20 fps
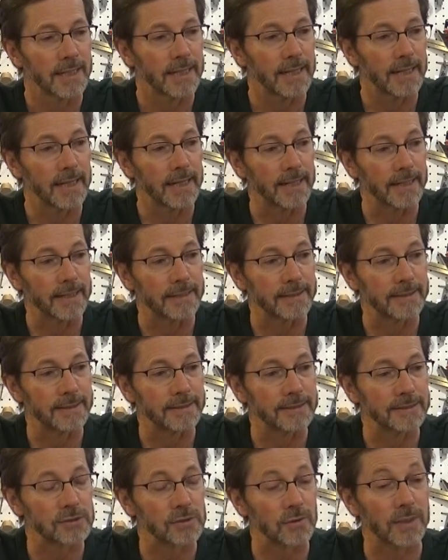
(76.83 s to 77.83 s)

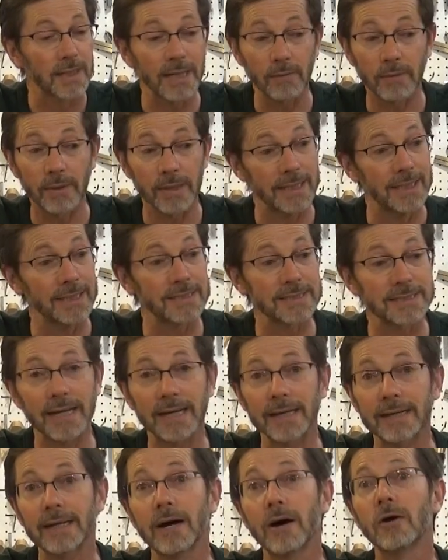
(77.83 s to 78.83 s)
And so anyway, he's
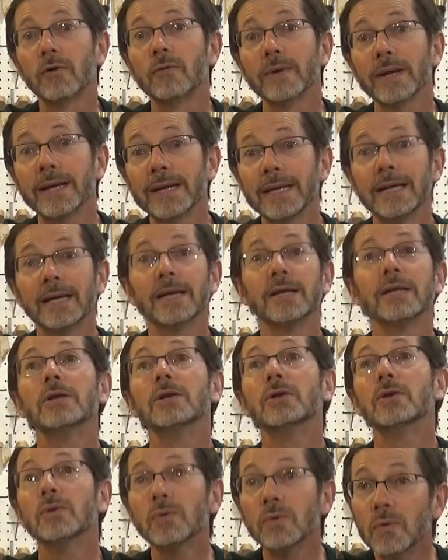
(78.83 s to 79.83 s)
got already a
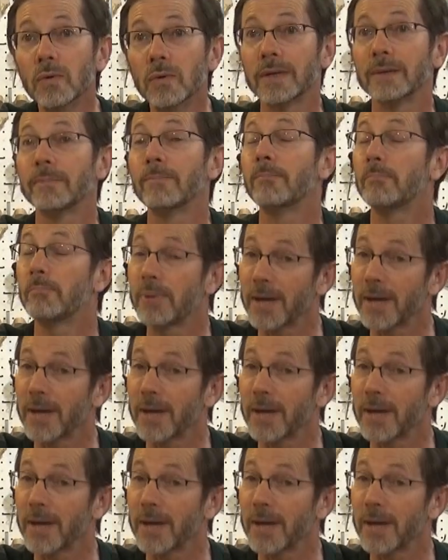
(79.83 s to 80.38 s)
new and